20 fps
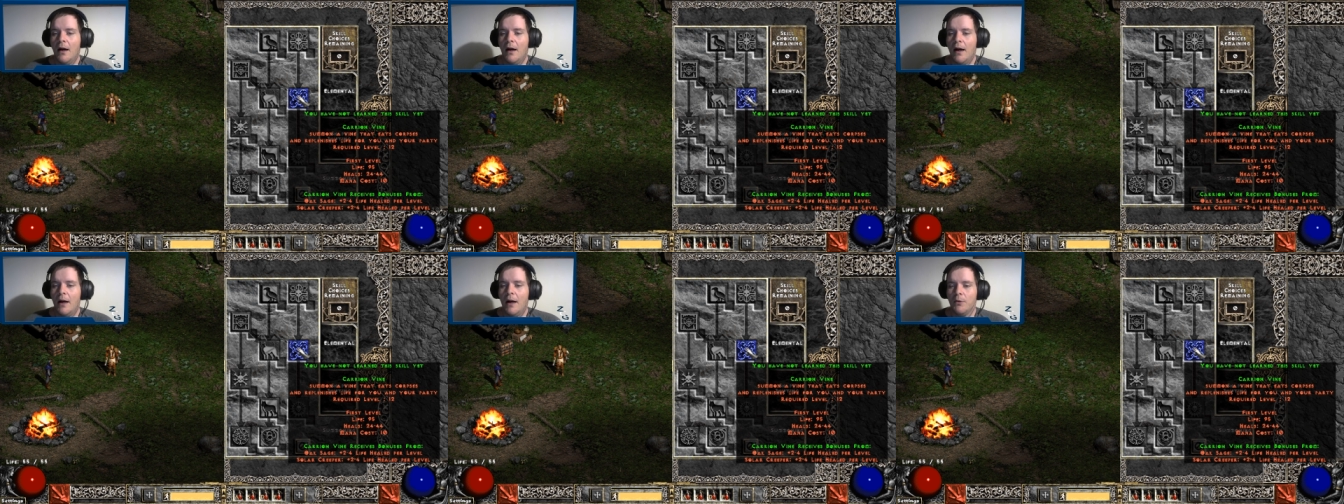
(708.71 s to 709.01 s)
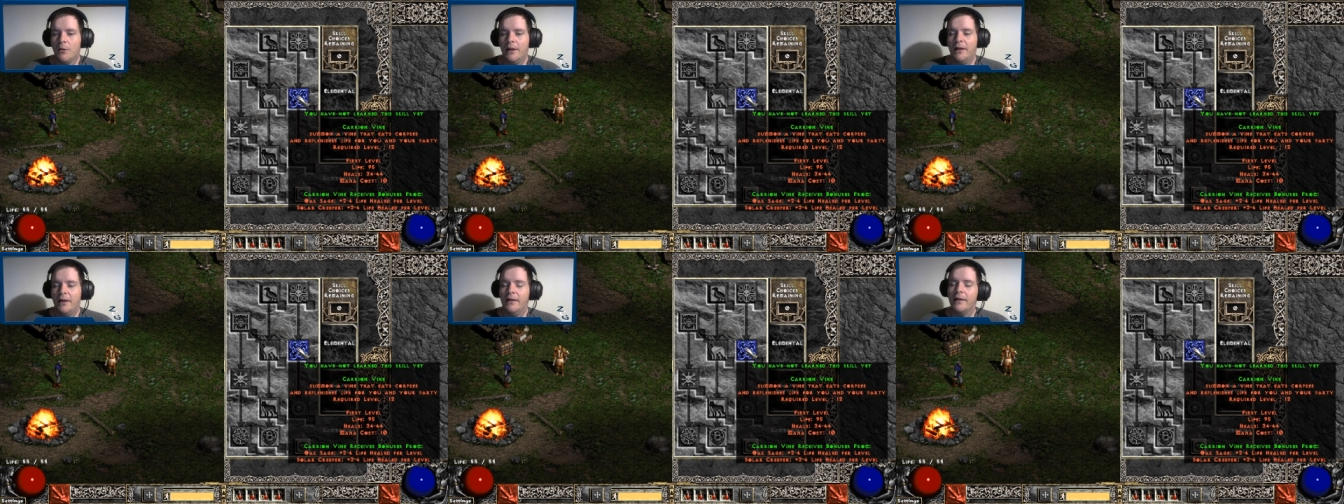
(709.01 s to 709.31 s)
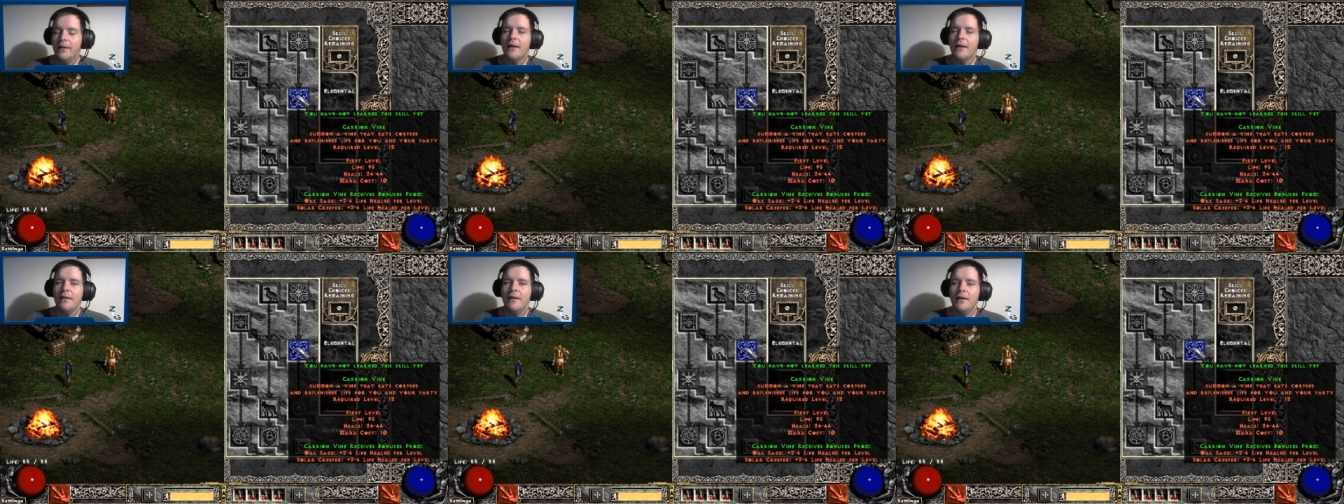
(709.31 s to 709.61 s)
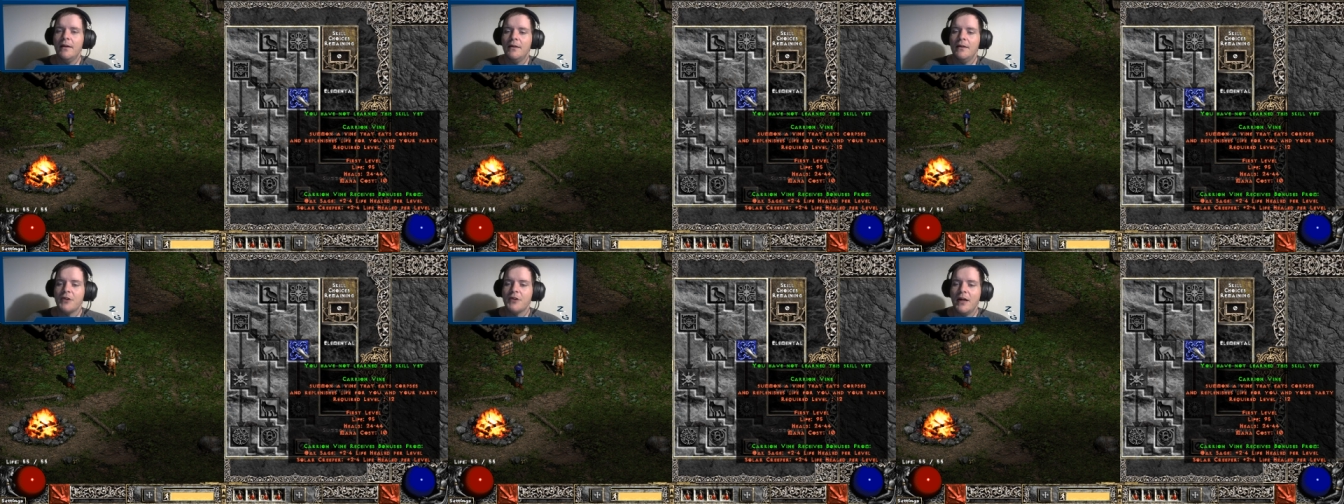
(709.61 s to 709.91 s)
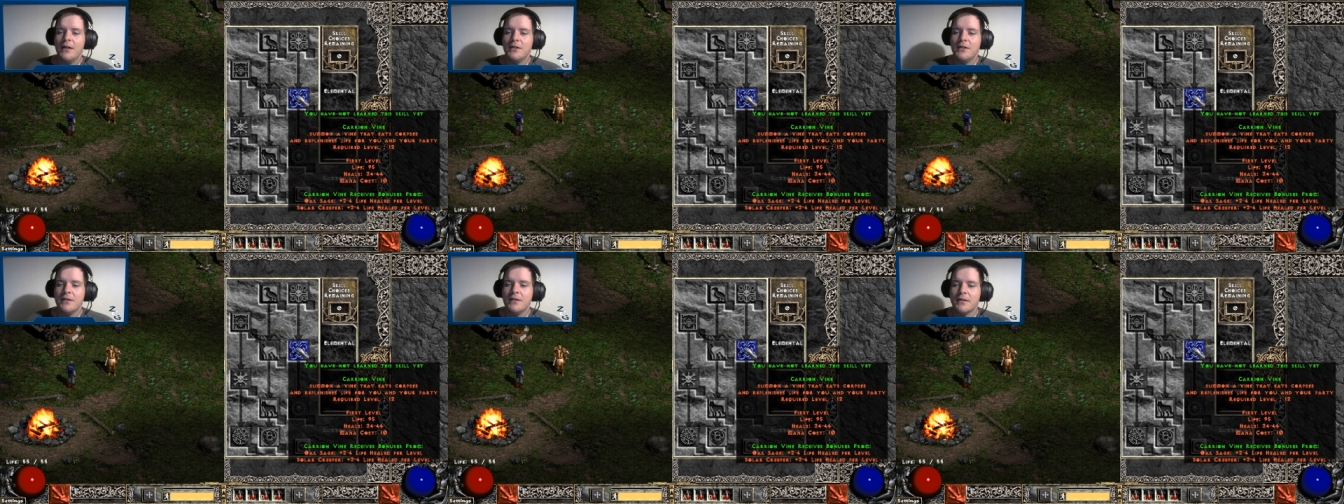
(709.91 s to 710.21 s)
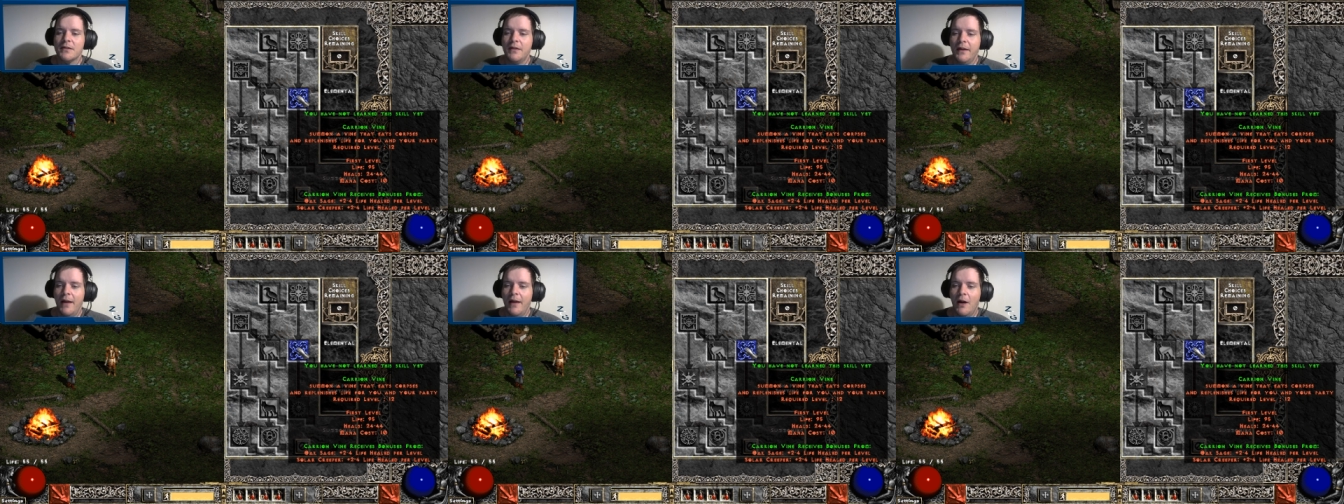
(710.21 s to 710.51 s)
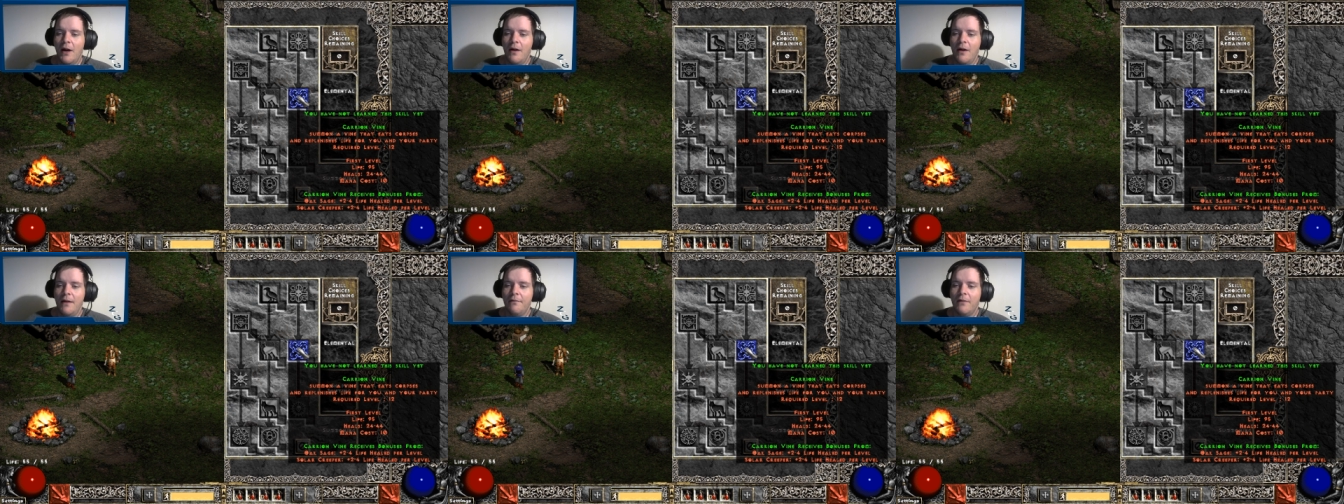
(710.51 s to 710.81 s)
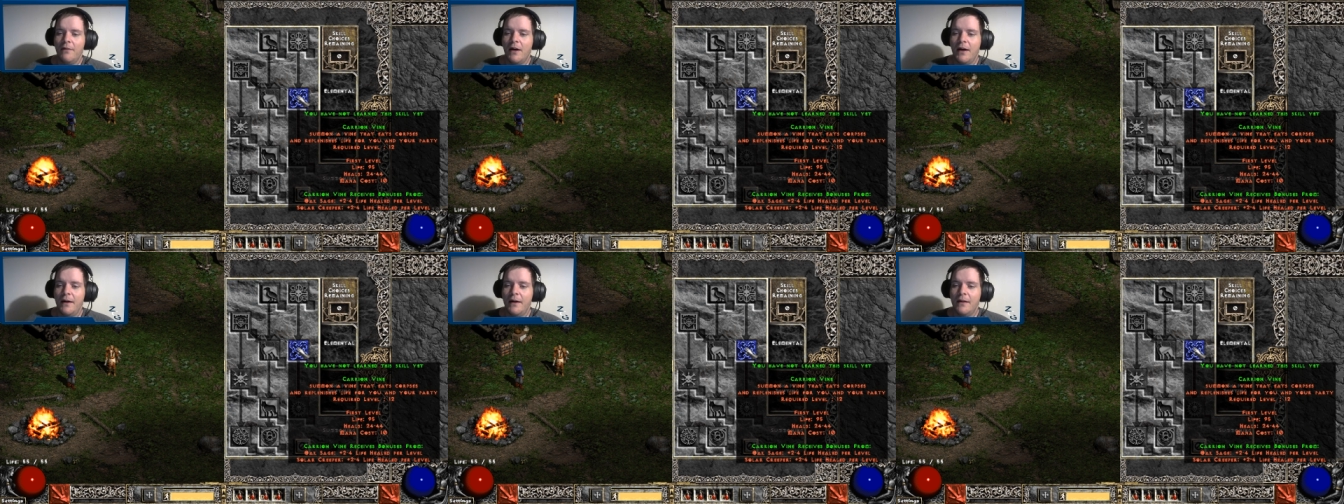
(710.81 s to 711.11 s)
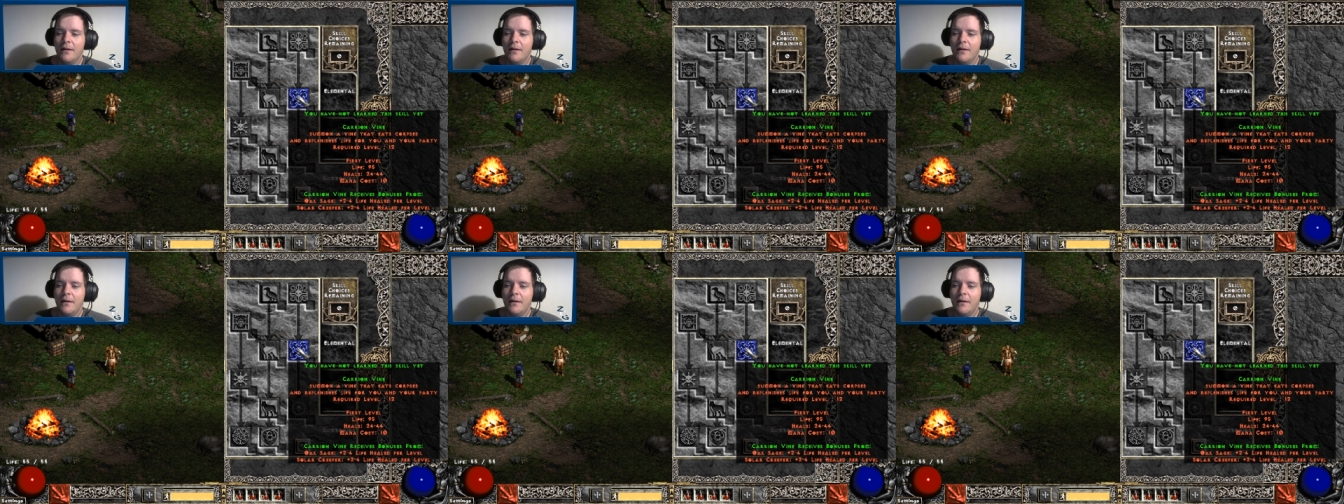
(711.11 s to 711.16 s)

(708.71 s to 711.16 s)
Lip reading: I really like the changes to Carrion Vine.